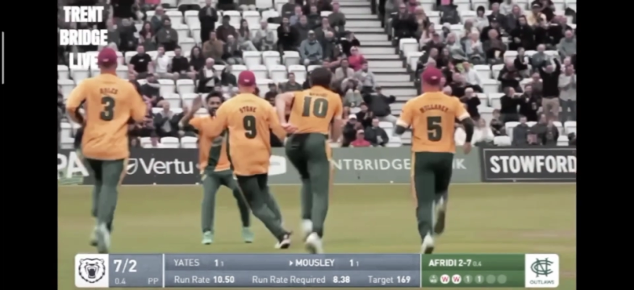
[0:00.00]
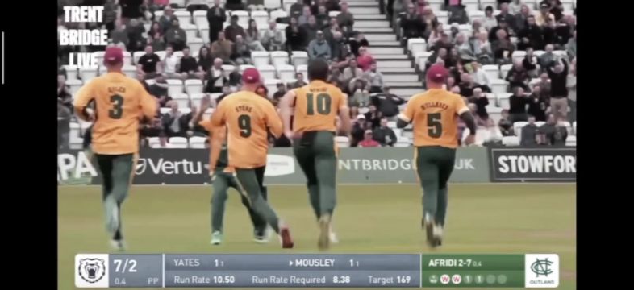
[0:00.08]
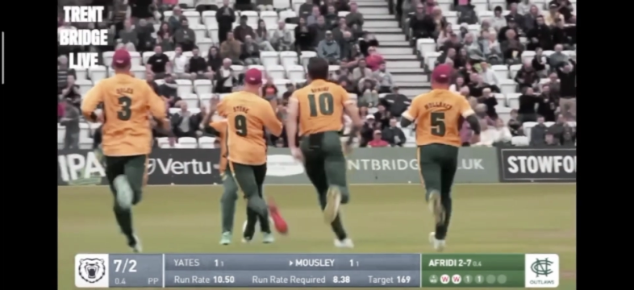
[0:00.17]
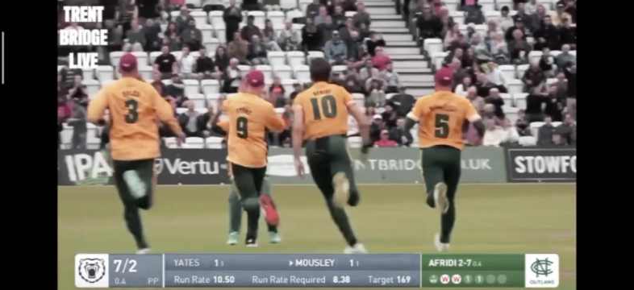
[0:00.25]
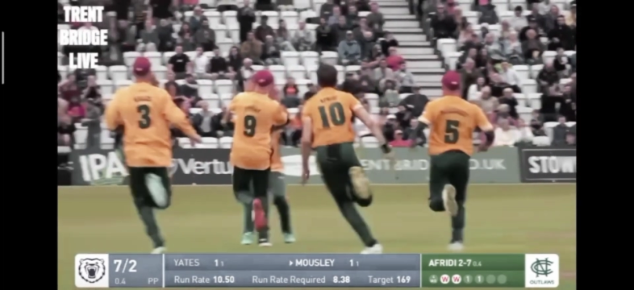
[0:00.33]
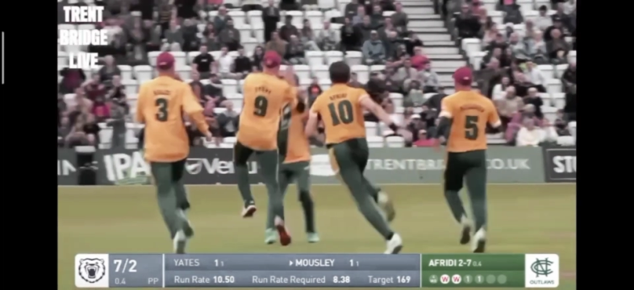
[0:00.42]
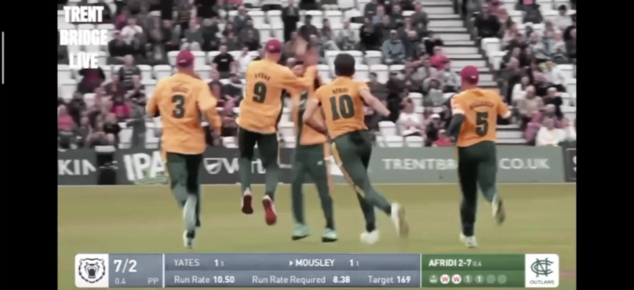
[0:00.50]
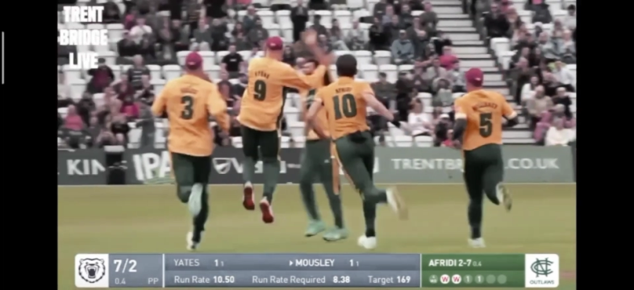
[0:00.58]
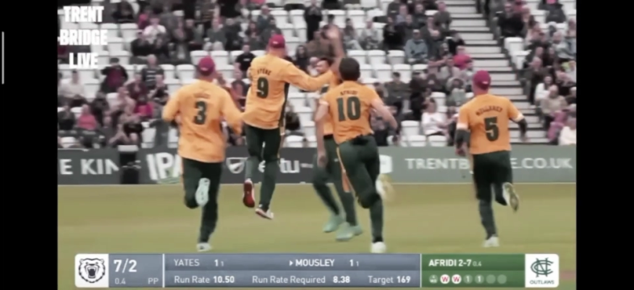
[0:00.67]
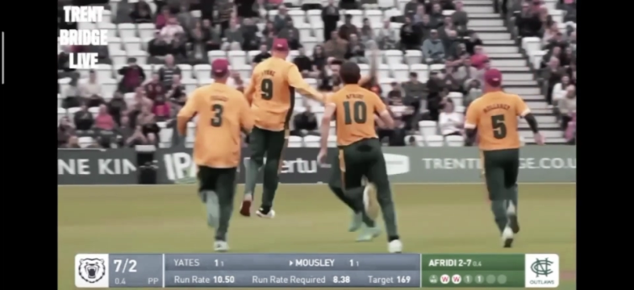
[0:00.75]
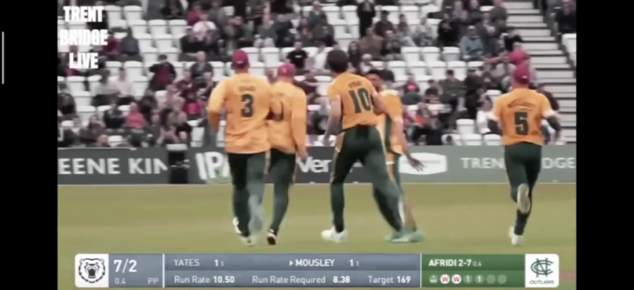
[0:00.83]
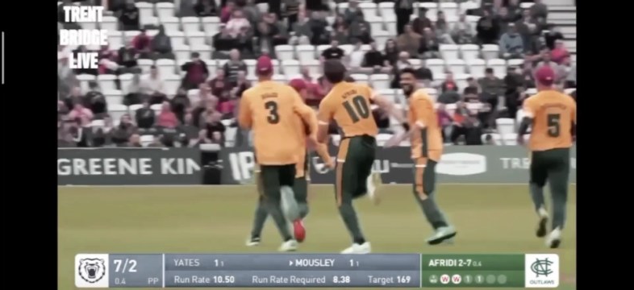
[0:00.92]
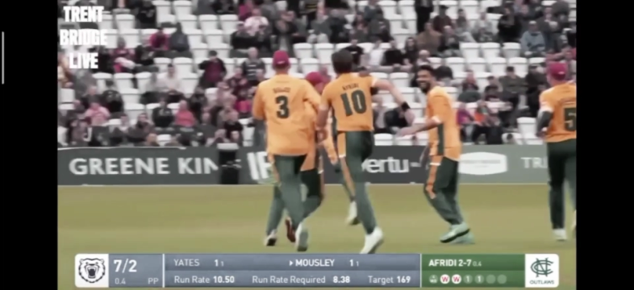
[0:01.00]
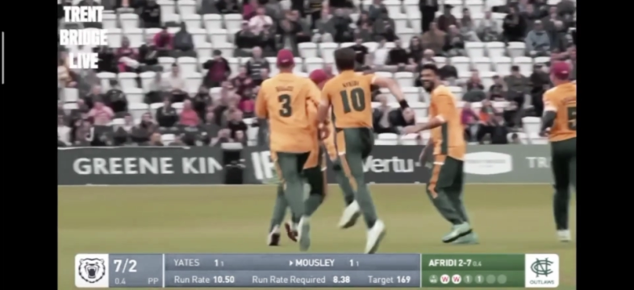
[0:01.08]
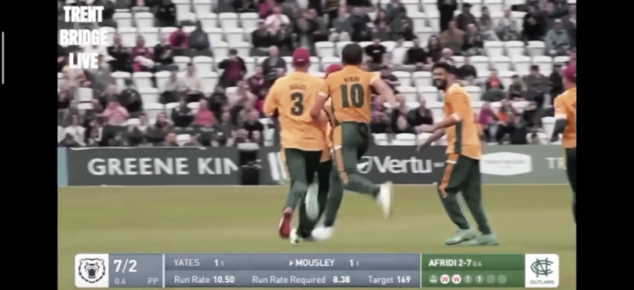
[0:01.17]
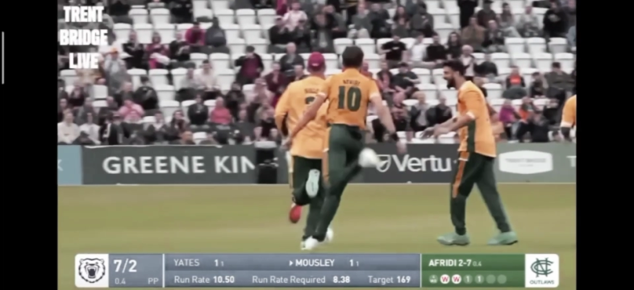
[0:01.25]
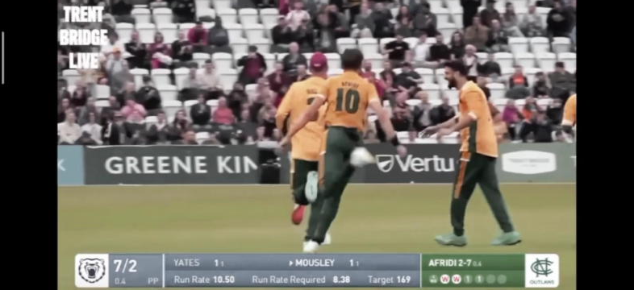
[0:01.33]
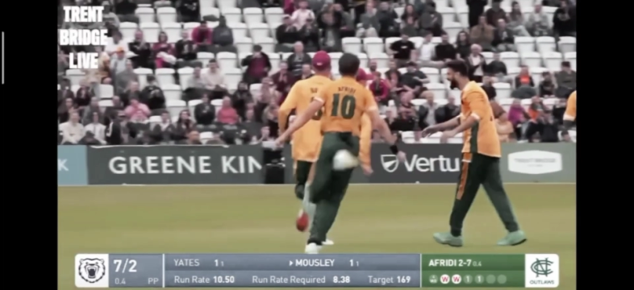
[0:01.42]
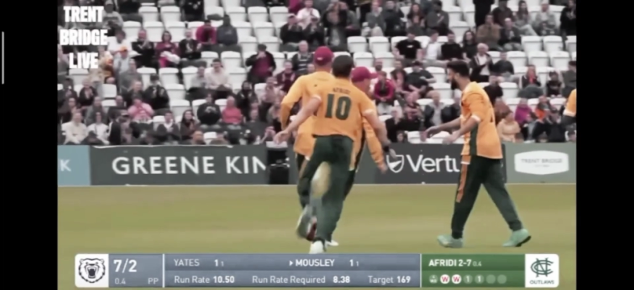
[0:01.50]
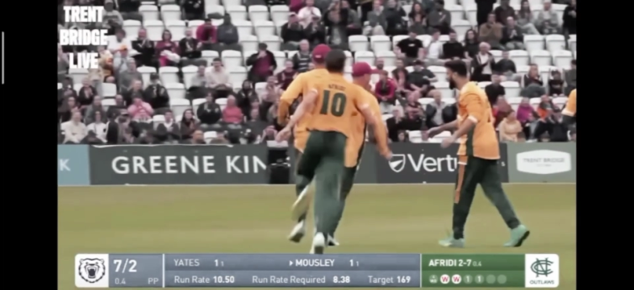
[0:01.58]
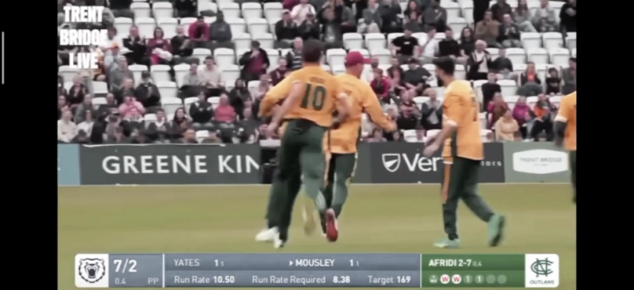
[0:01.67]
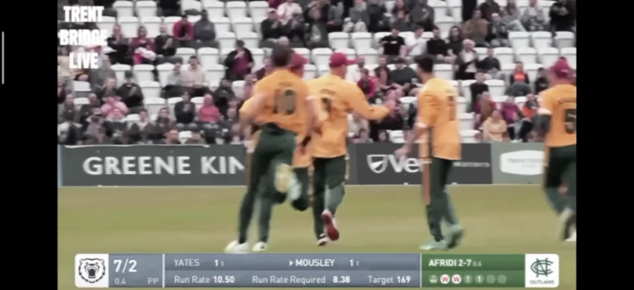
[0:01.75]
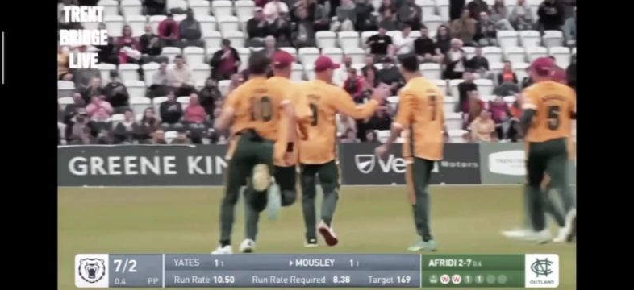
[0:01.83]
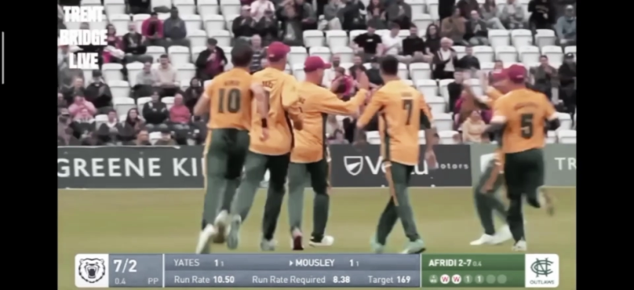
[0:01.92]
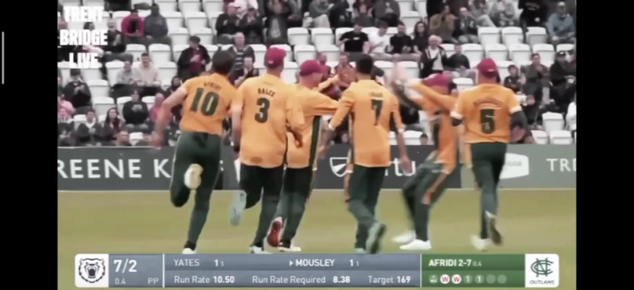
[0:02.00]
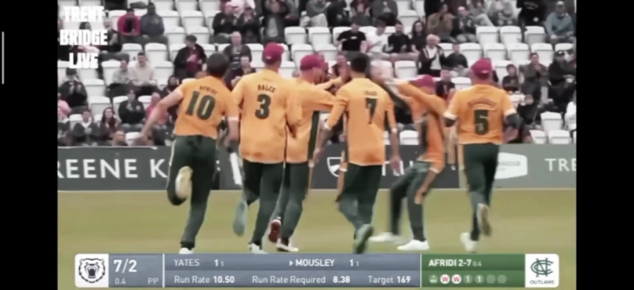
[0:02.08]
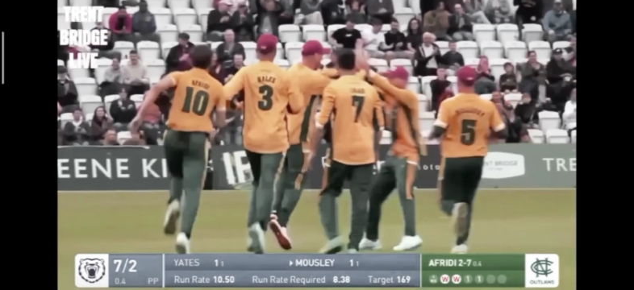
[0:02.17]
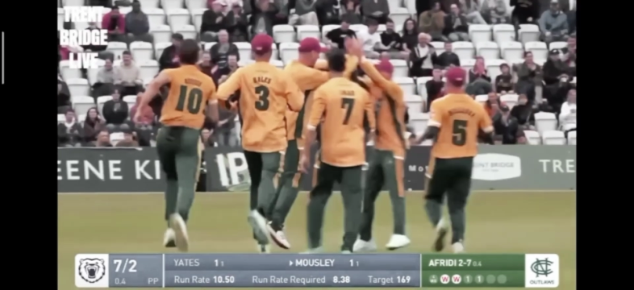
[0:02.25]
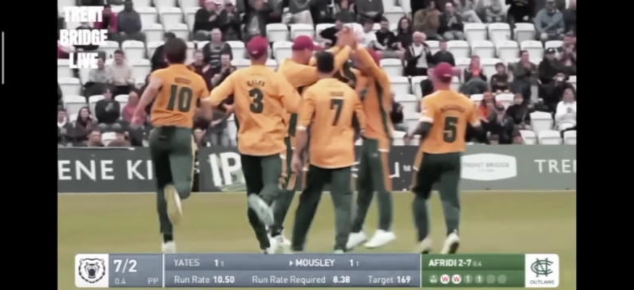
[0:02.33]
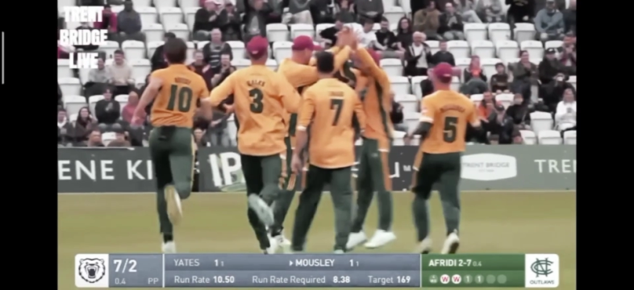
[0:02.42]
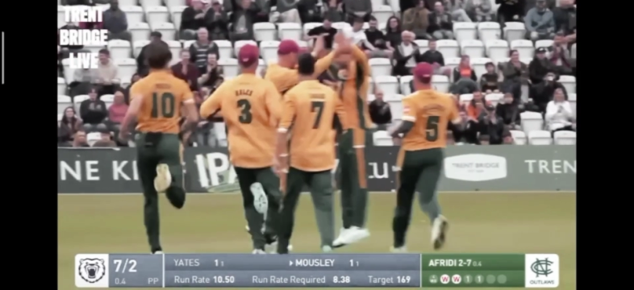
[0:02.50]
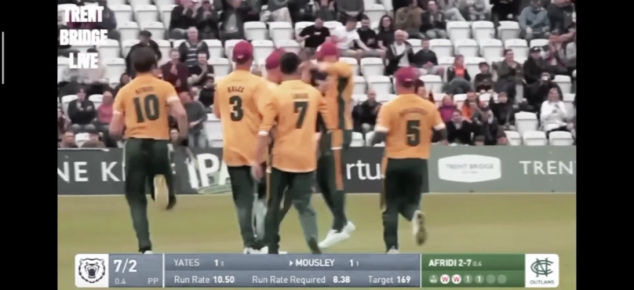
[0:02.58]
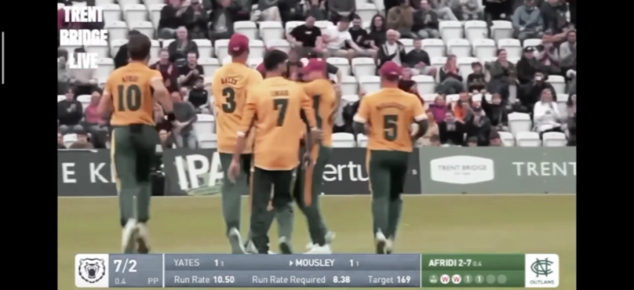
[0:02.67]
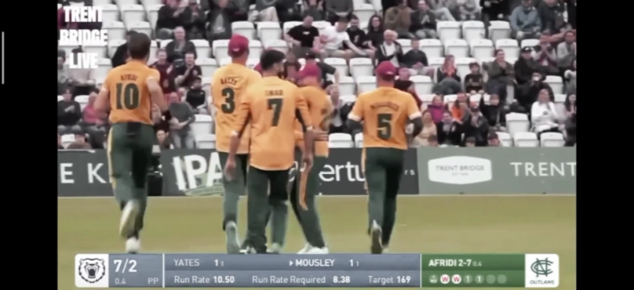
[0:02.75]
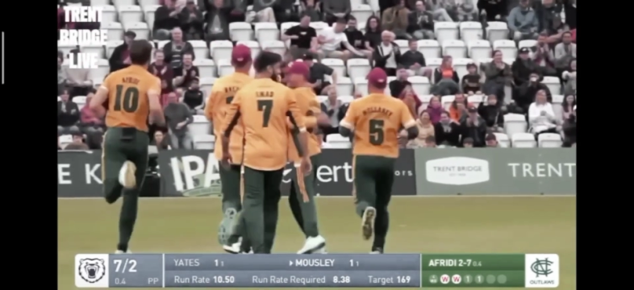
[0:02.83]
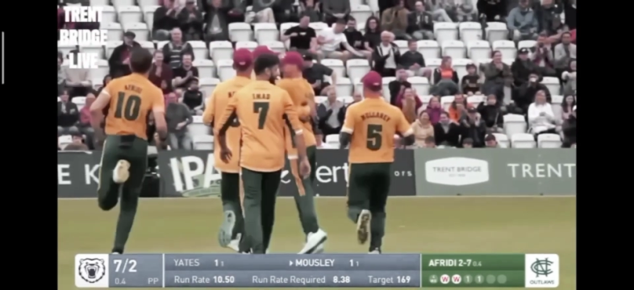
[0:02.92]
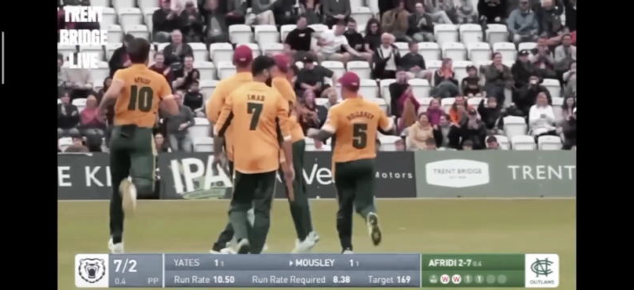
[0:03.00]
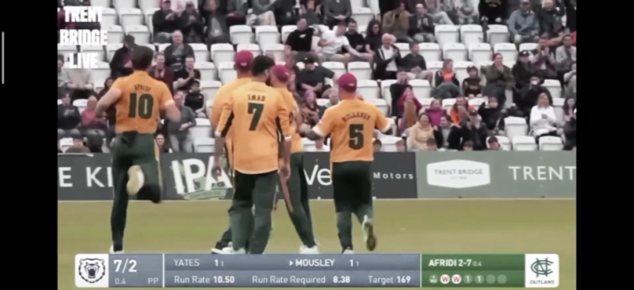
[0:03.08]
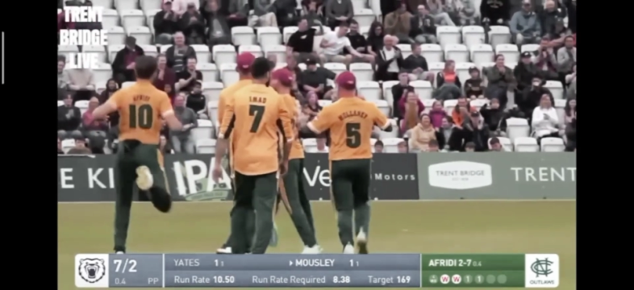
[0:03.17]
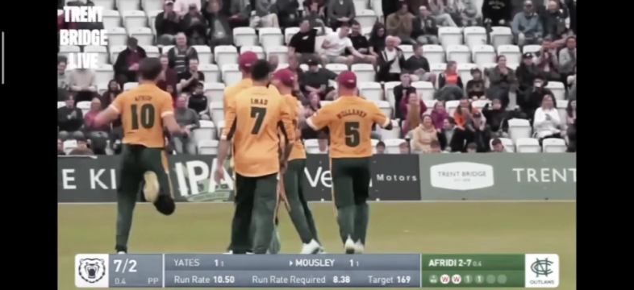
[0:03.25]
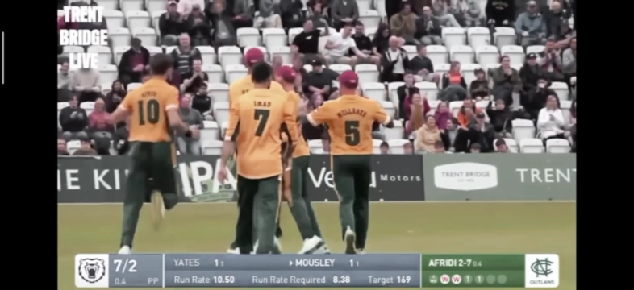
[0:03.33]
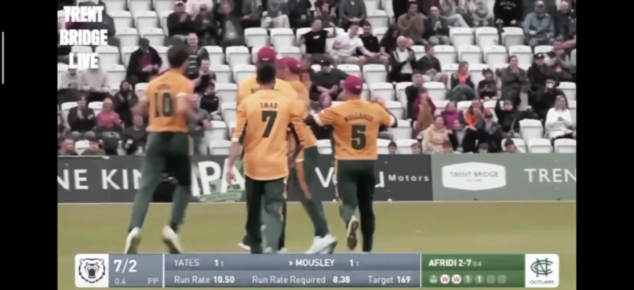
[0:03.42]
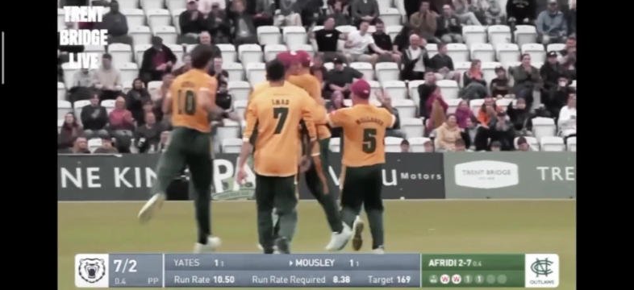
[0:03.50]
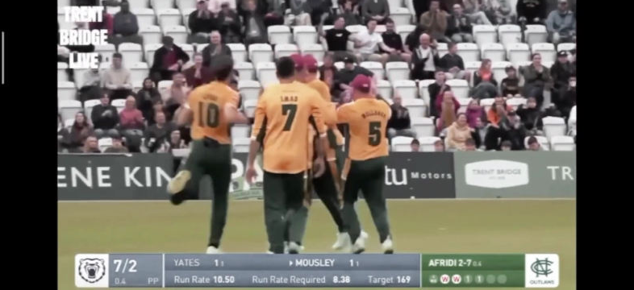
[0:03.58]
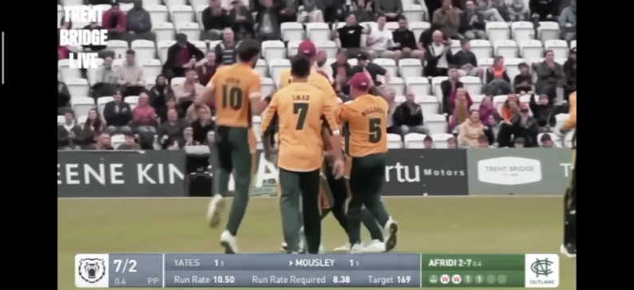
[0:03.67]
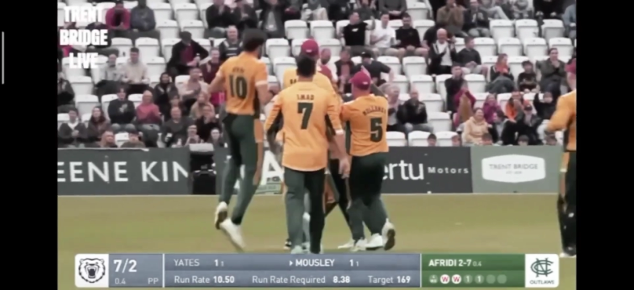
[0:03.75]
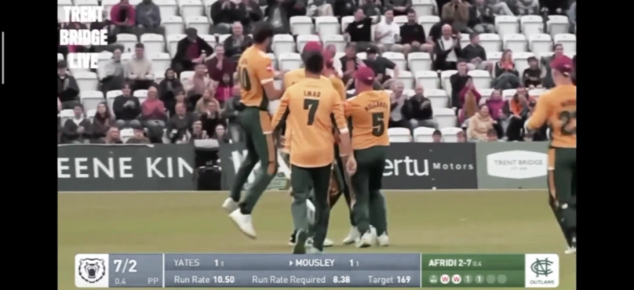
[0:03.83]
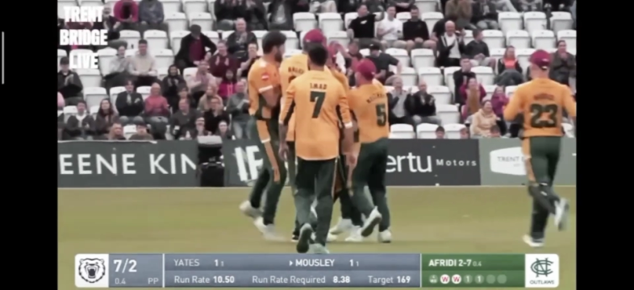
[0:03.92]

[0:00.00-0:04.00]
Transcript: No face is visible, so there are no lips to read.